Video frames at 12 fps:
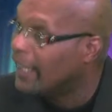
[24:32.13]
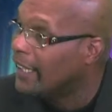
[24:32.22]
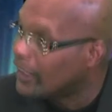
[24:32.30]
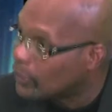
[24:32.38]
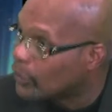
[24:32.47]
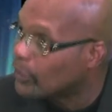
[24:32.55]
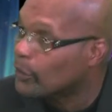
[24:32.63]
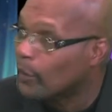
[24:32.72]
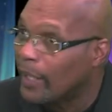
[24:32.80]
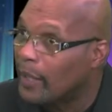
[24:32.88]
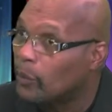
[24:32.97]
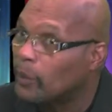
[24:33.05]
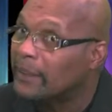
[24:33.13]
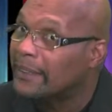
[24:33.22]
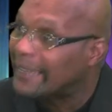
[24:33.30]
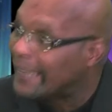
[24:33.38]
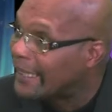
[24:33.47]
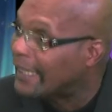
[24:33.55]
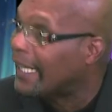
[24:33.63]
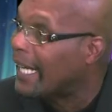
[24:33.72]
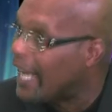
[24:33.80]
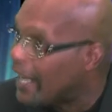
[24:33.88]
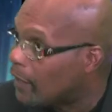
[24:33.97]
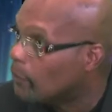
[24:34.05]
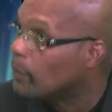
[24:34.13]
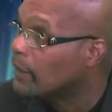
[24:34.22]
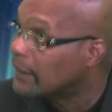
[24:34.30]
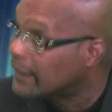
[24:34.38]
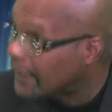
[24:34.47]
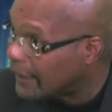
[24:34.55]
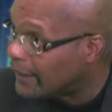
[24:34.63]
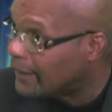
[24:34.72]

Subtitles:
interest rate was 10.5%.